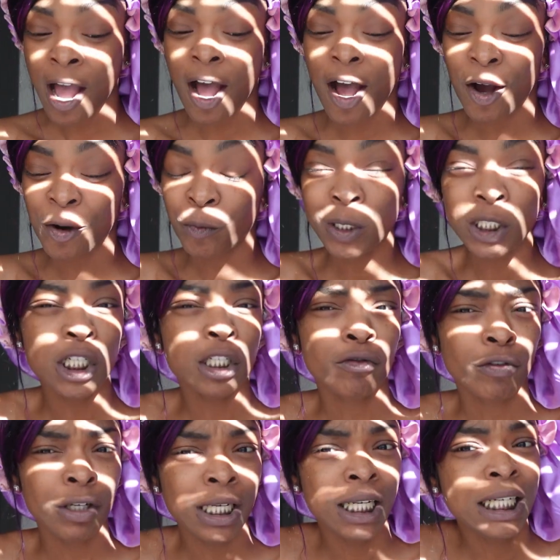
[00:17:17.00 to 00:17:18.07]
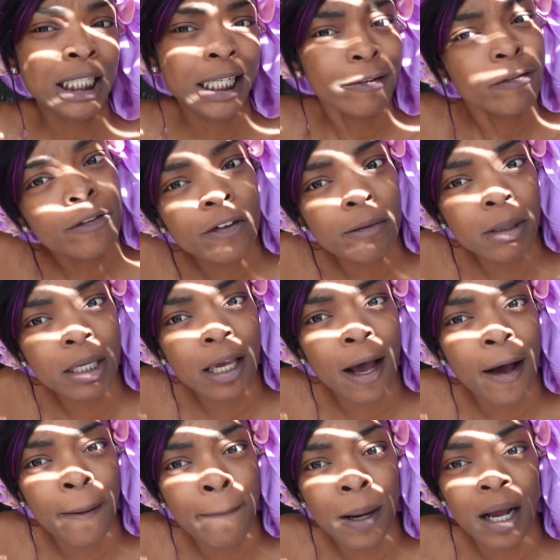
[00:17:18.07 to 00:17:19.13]
Uh, which is really different for me,
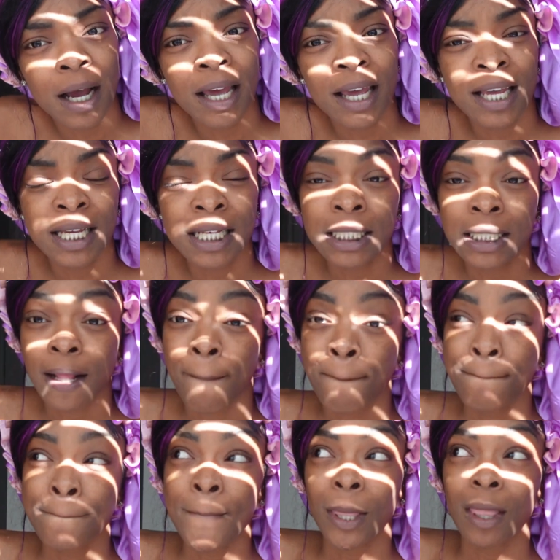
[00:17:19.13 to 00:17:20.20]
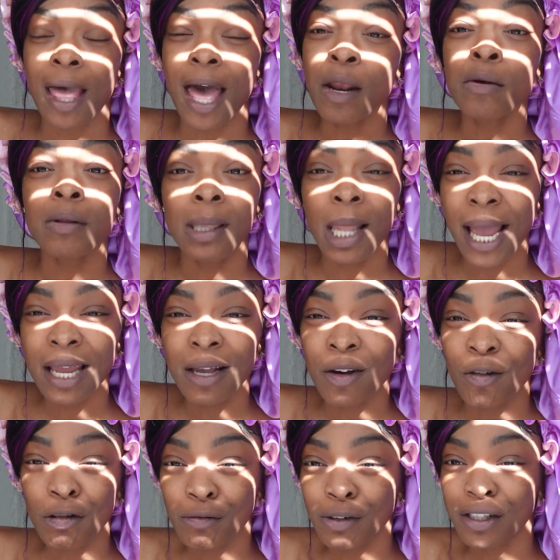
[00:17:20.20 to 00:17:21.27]
y'all, because I don't like
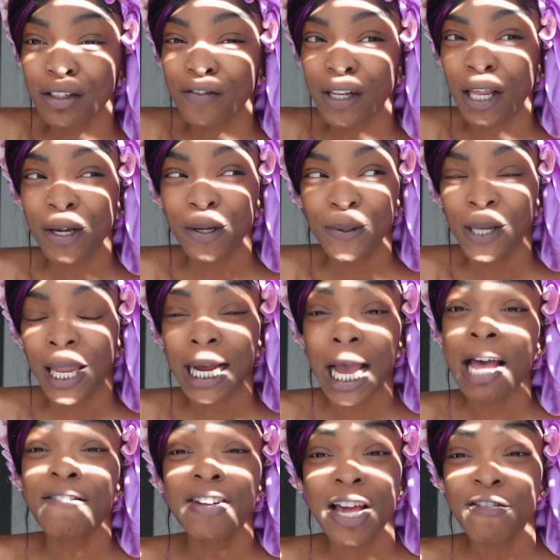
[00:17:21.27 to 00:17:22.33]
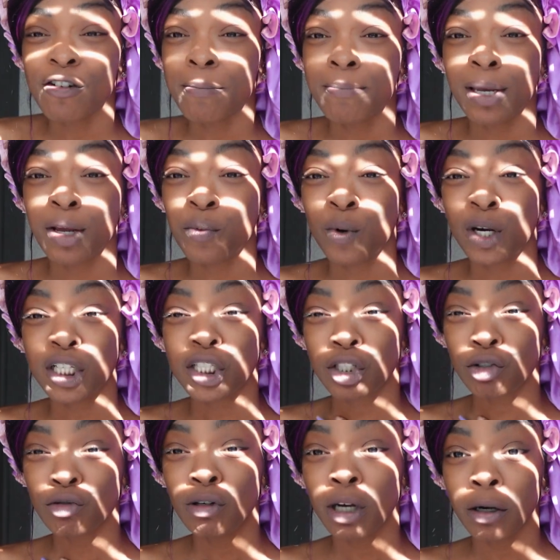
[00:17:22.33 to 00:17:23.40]
going with the flow. Like I've never been one
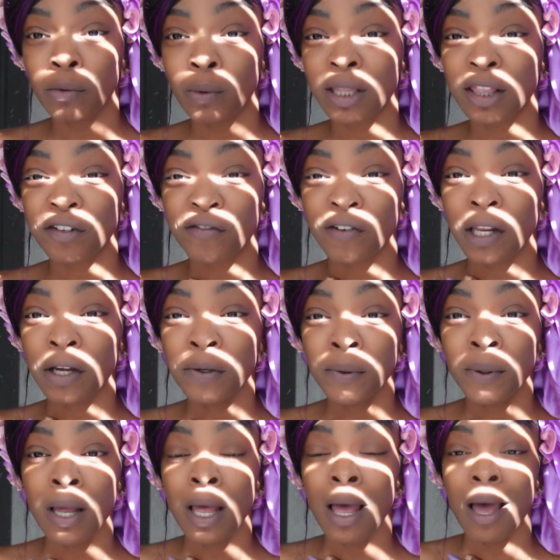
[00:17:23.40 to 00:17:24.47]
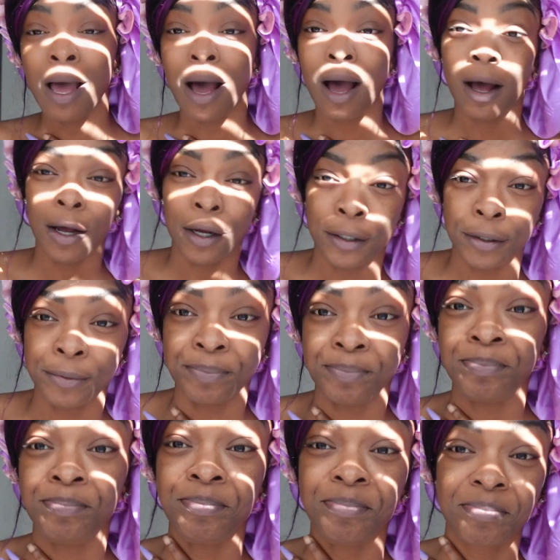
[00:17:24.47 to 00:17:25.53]
to go with the flow.
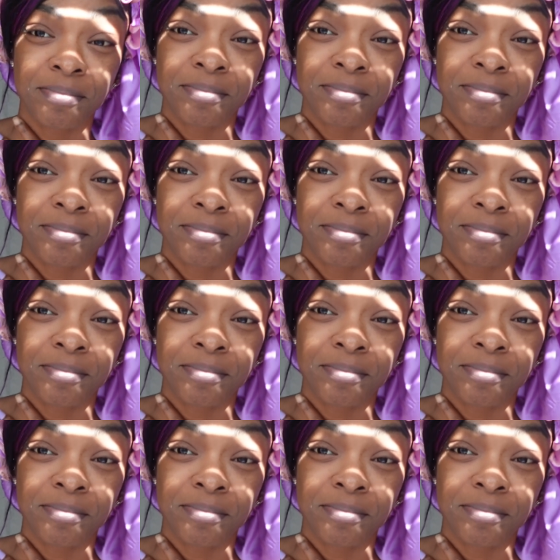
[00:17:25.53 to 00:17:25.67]
Um,